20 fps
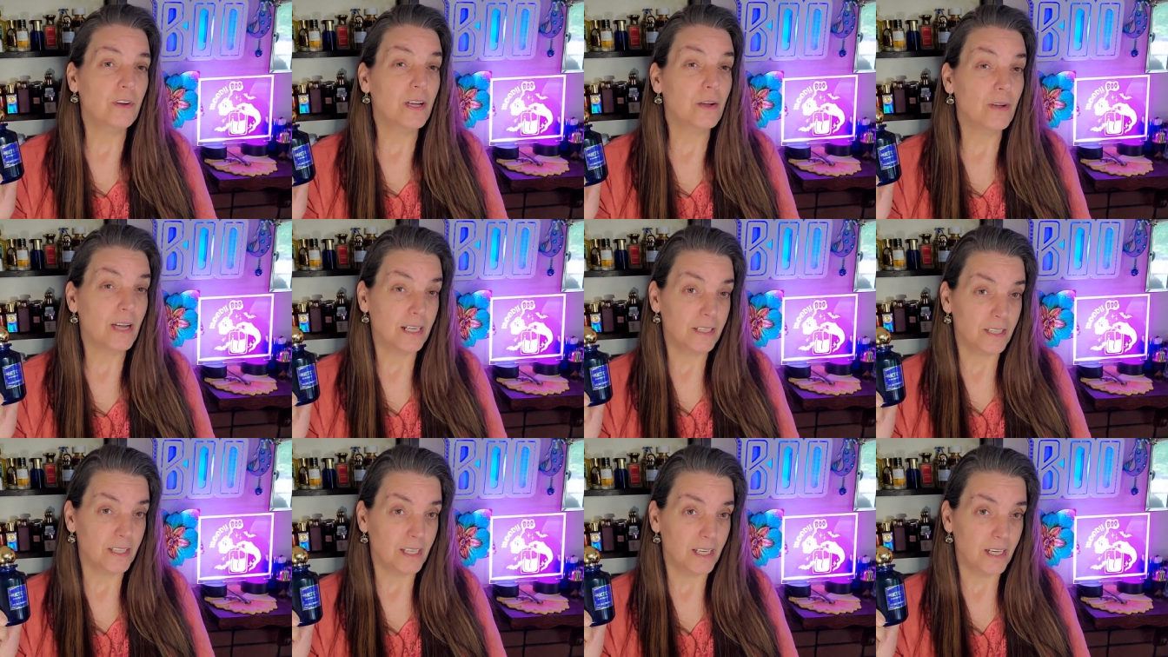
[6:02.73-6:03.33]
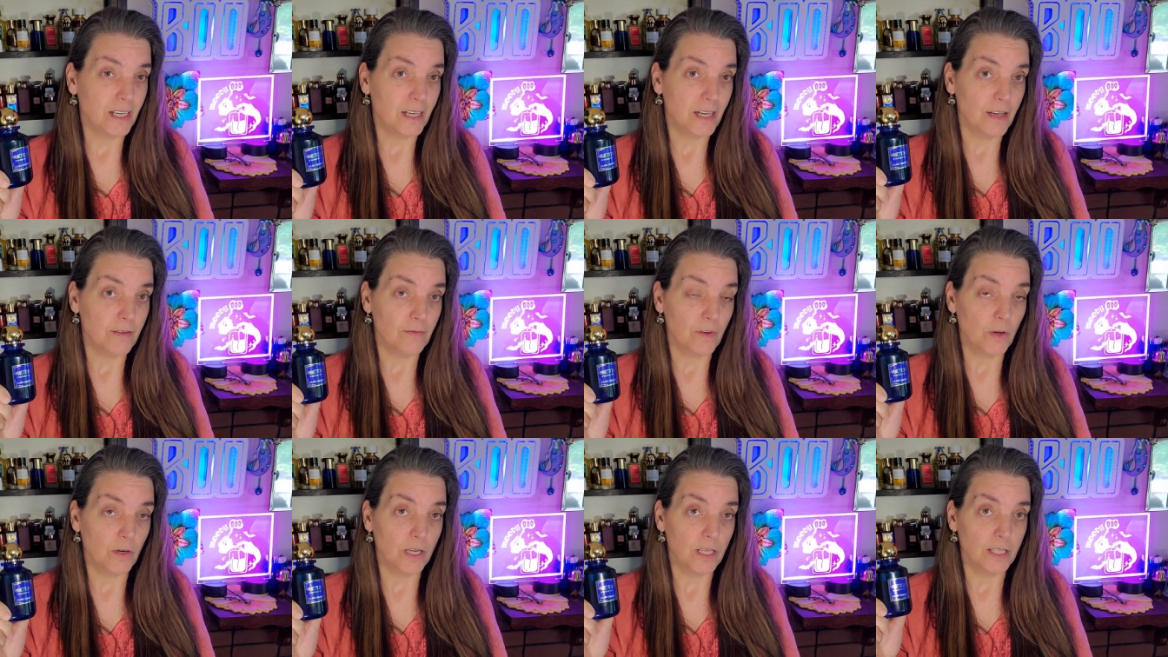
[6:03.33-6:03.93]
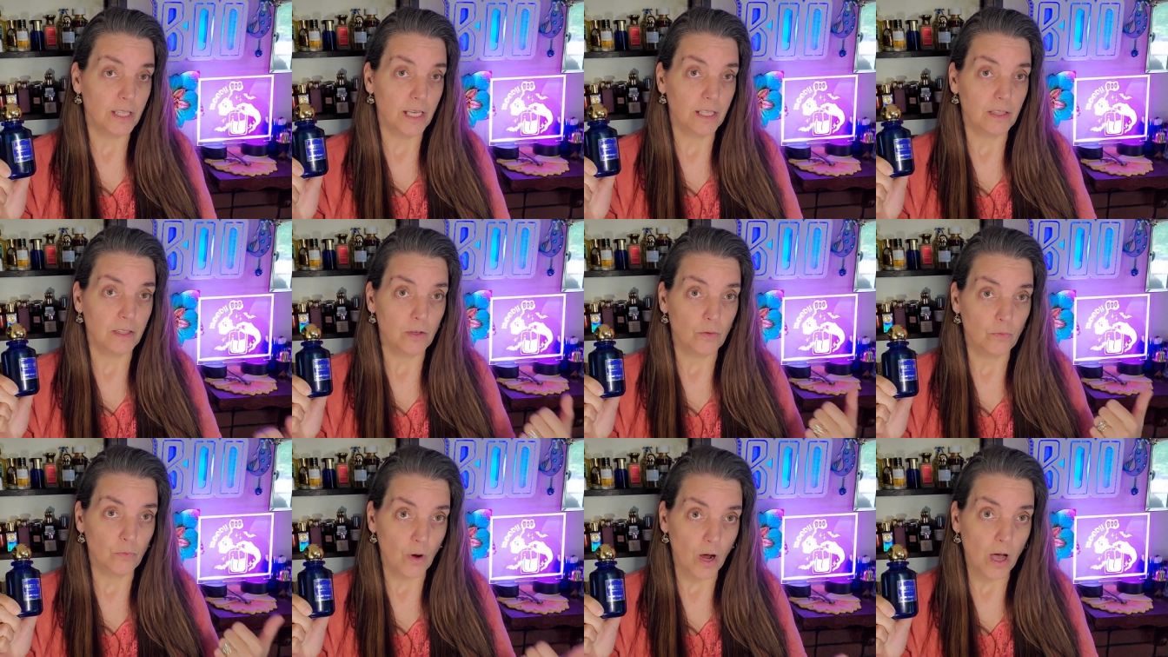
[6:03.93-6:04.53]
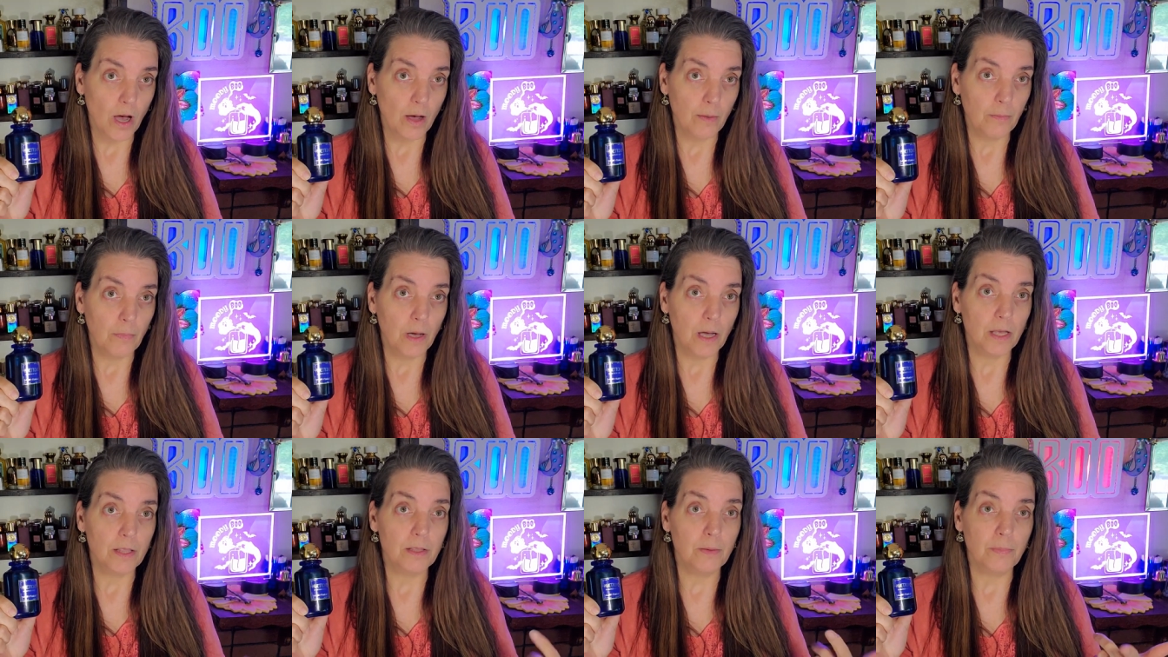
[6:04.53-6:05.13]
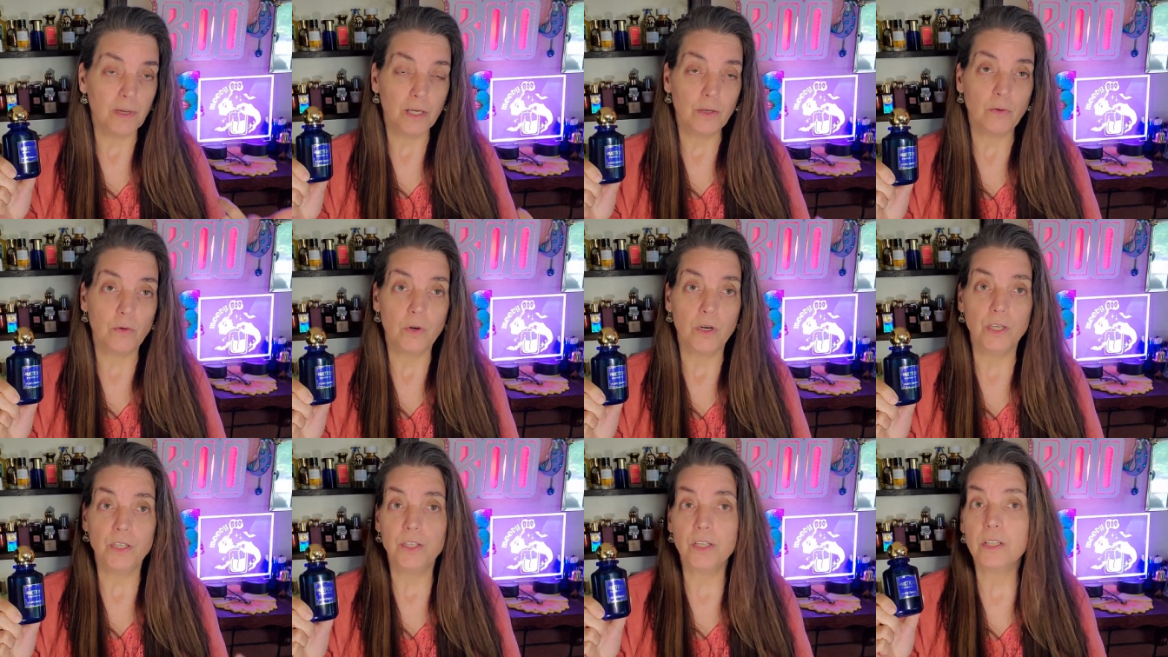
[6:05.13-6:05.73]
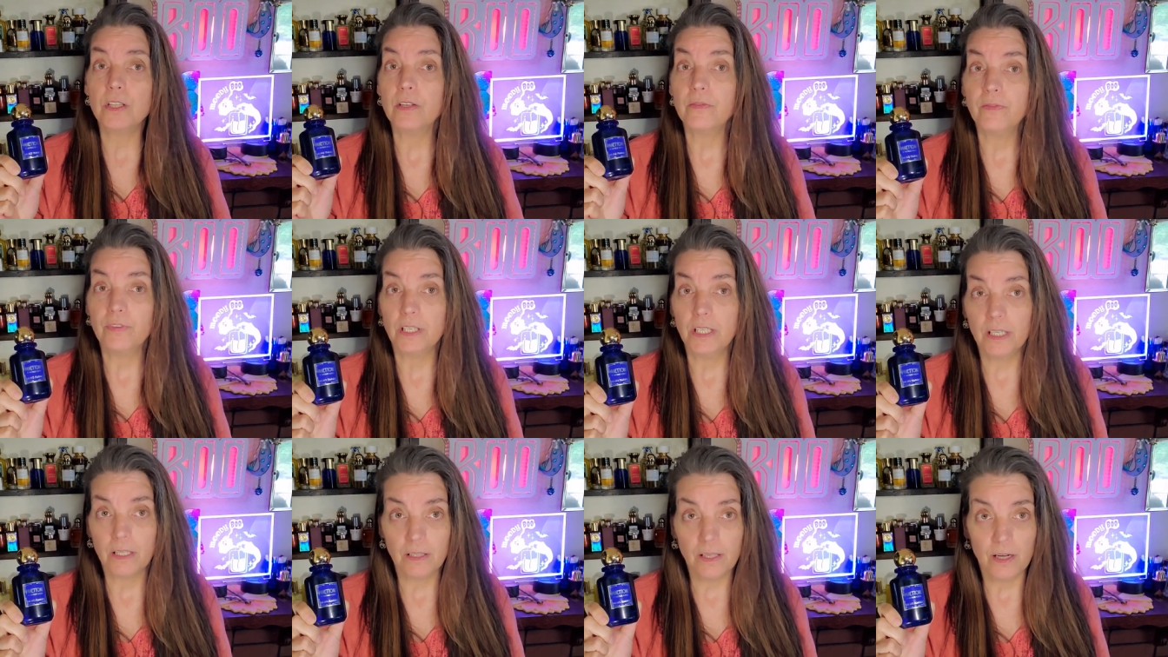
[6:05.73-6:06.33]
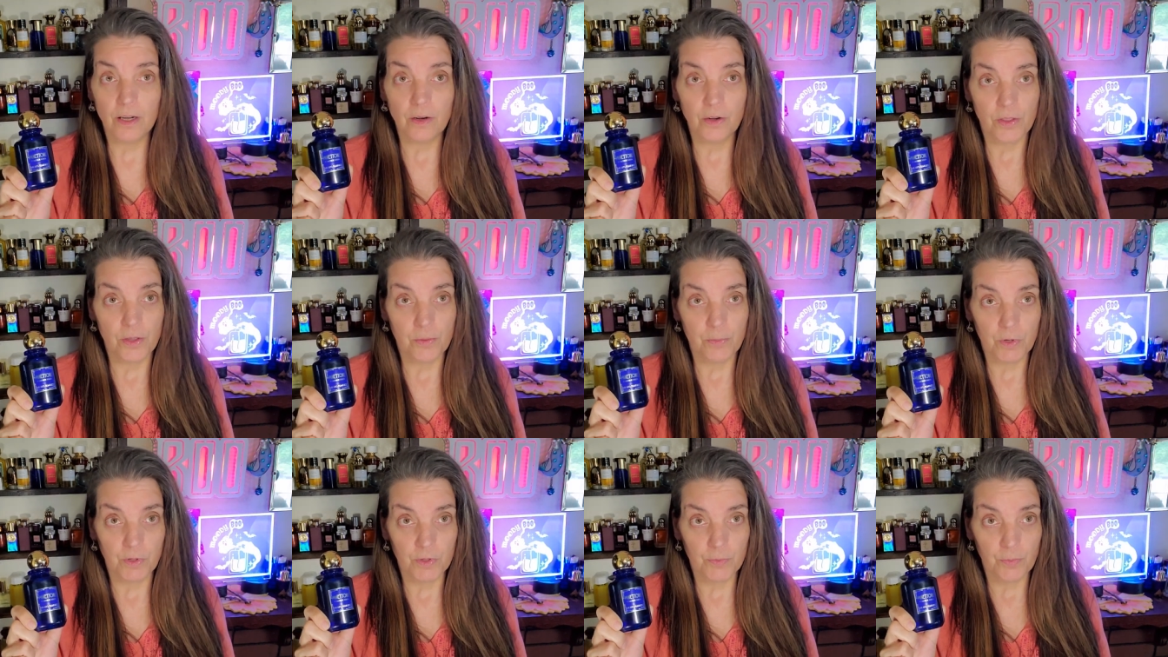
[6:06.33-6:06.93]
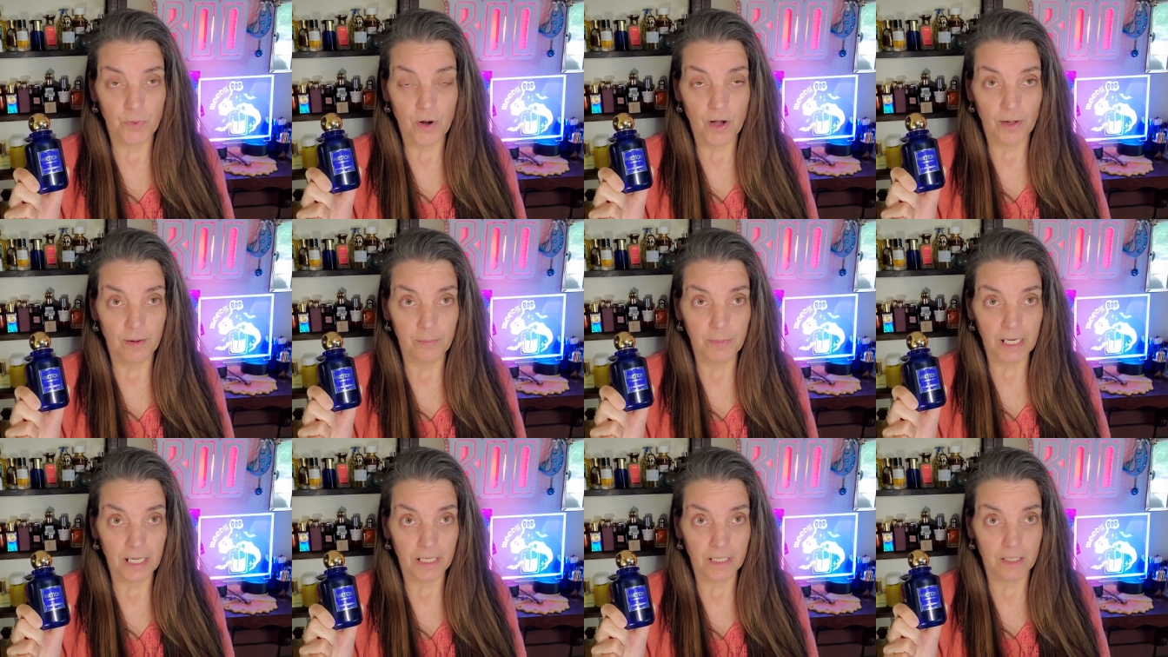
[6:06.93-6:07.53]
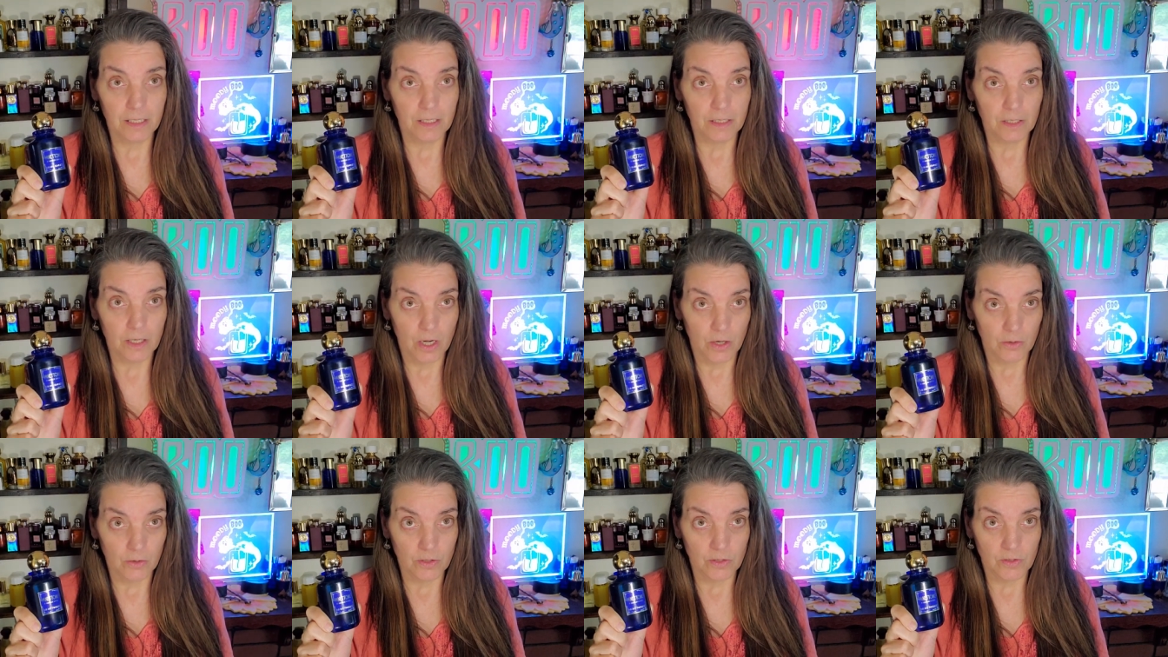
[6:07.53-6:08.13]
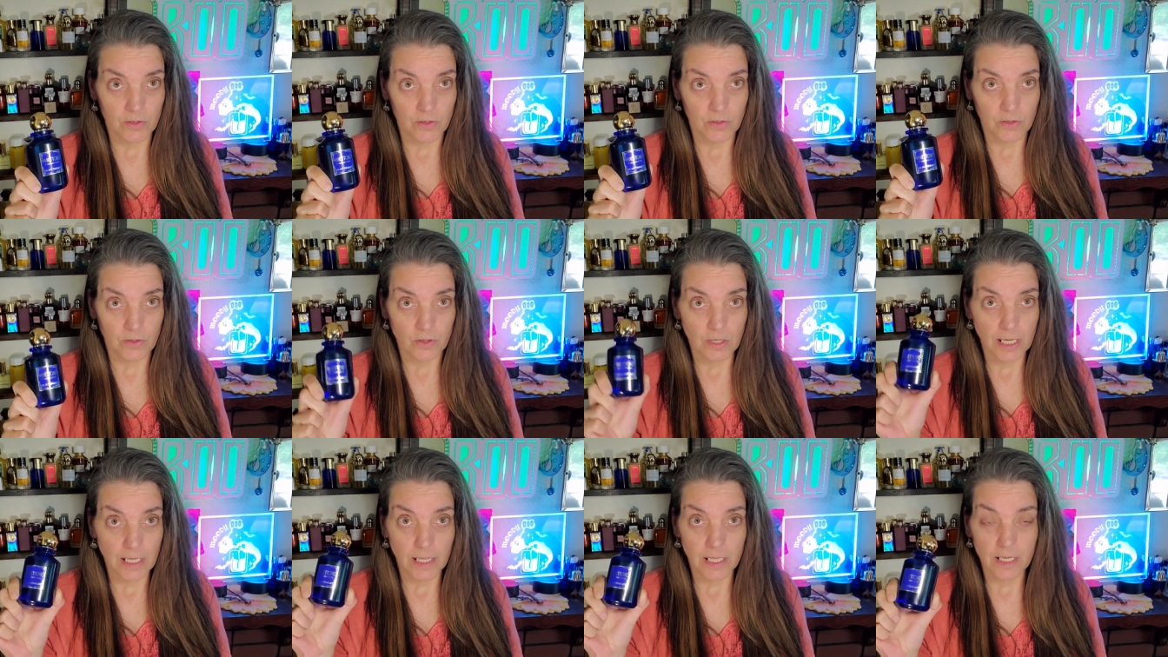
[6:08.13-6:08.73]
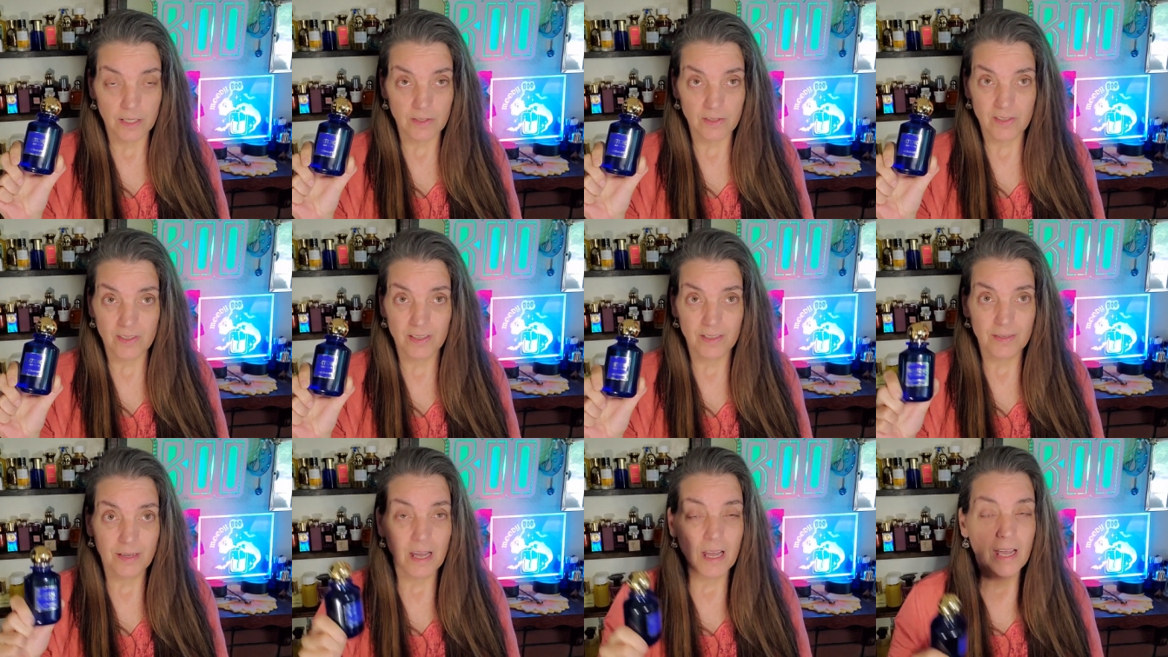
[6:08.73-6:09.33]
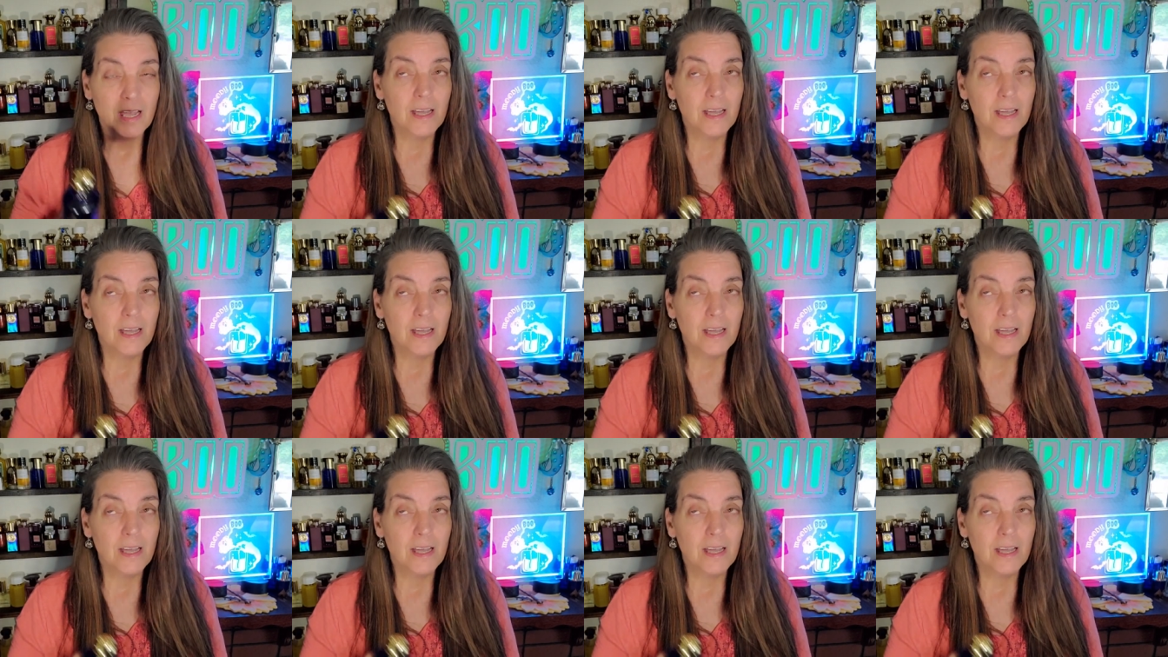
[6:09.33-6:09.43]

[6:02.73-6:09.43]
in Fragrantica have voted that the rum, the bitter orange, and the vanilla are the most prominent notes in this.